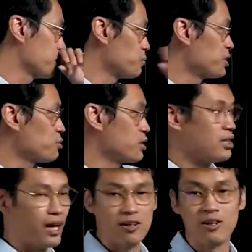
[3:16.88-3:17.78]
Christmas, you
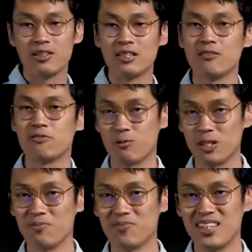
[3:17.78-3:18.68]
light on the 5th
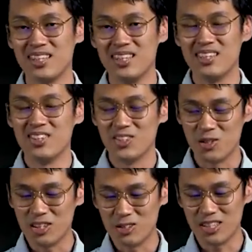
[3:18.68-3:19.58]
one.
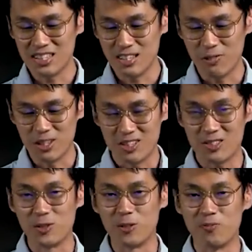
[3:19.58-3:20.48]
So interesting stuff for
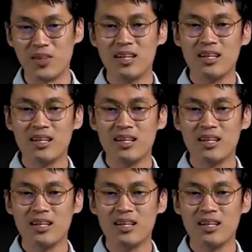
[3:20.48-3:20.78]
us to know.